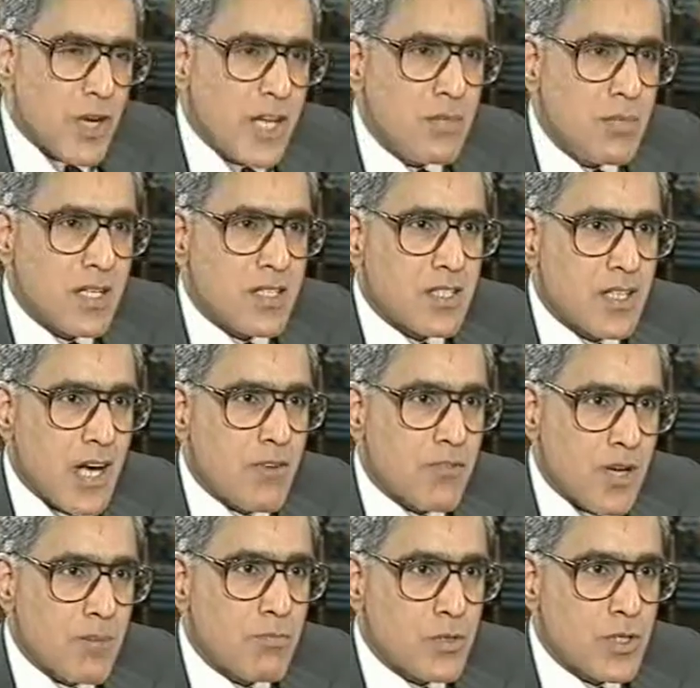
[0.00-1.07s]
credibility
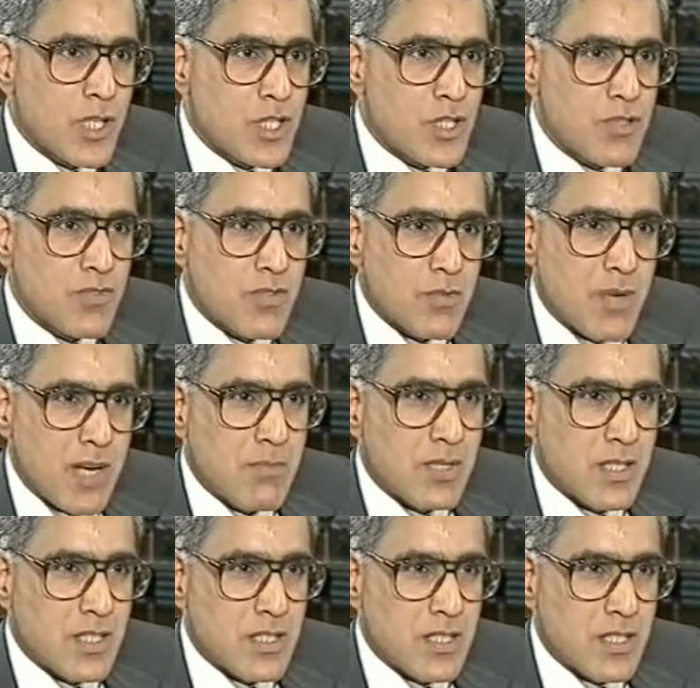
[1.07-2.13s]
and reputation of the
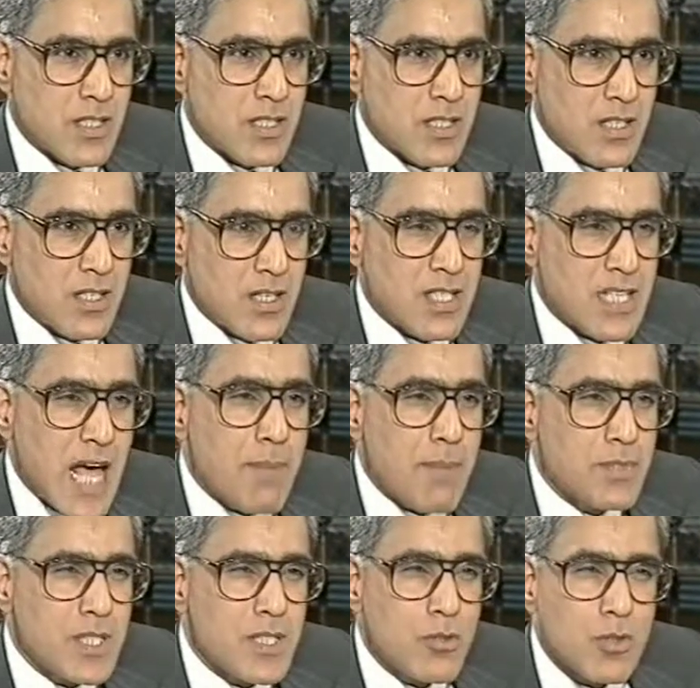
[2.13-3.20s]
Prime Minister is
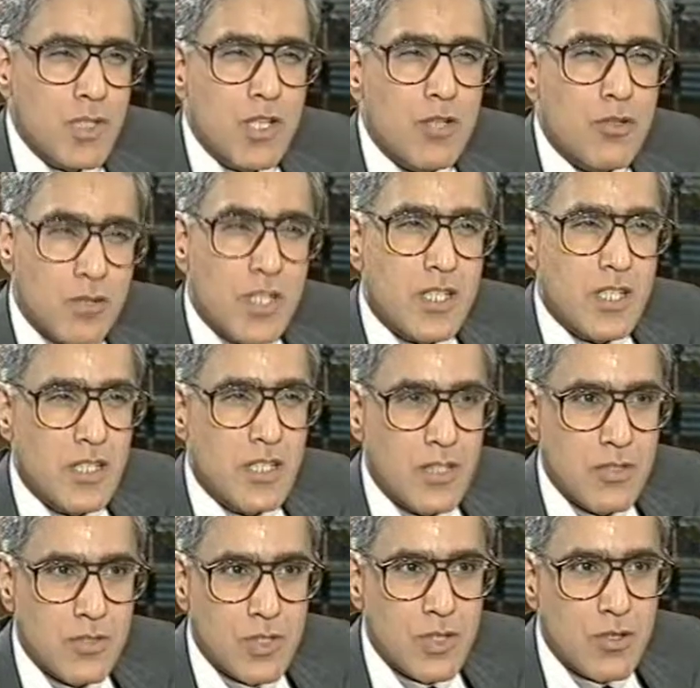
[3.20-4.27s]
absolutely
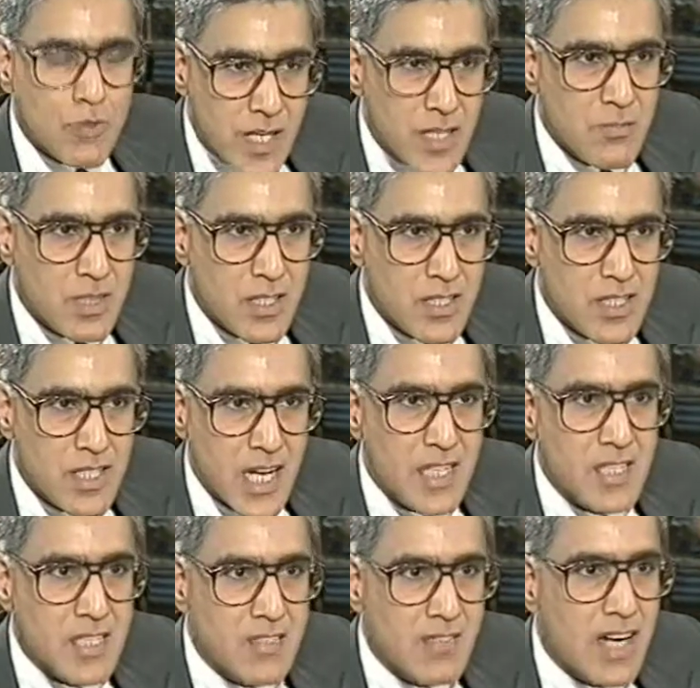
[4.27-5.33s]
critical to the credibility
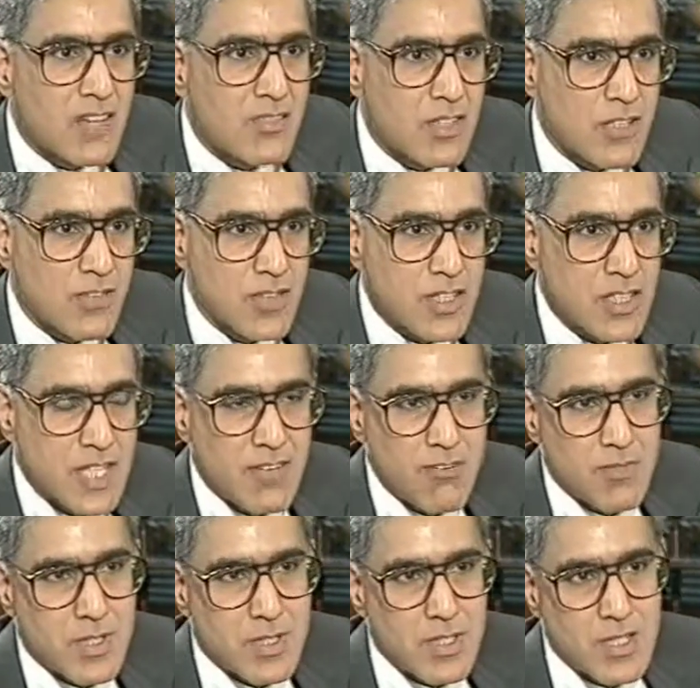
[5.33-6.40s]
and survival of this
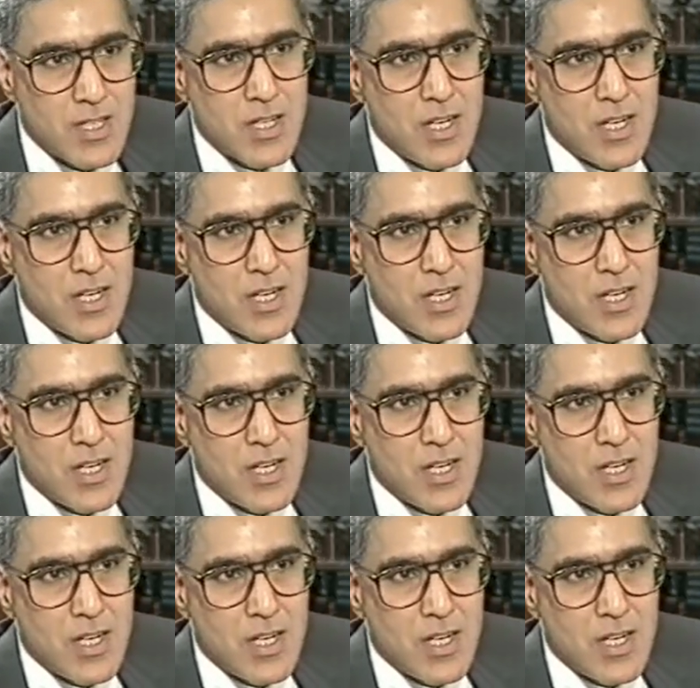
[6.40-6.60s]
government.